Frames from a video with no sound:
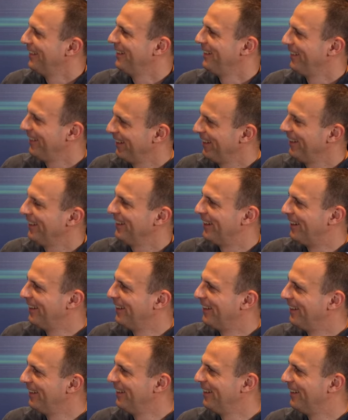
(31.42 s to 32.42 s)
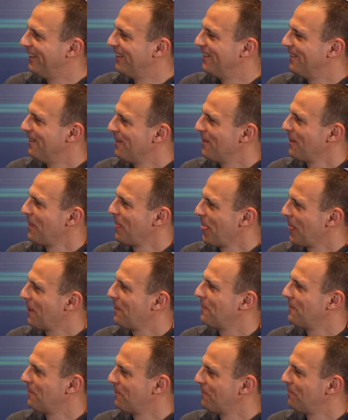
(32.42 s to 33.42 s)

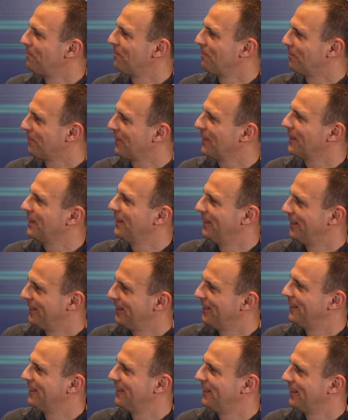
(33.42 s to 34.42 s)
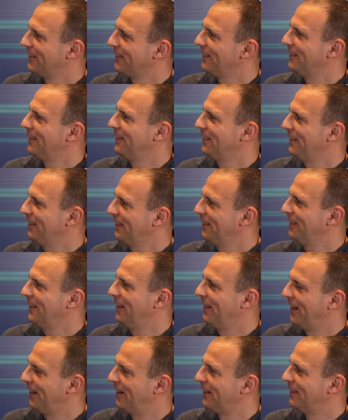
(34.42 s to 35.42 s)

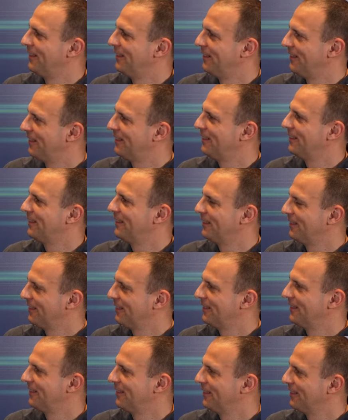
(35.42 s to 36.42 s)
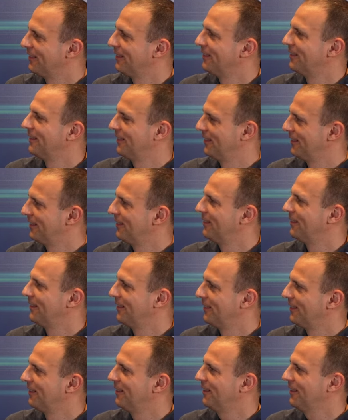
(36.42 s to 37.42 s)

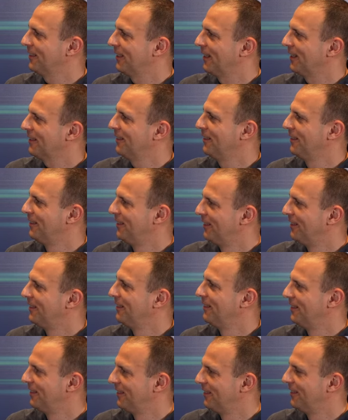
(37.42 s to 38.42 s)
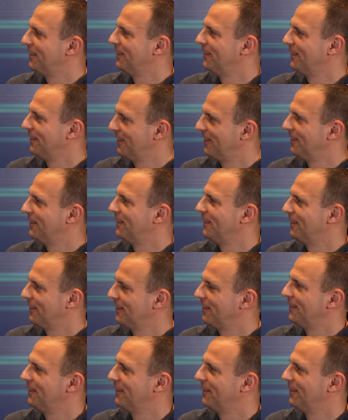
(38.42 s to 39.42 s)
(not speaking)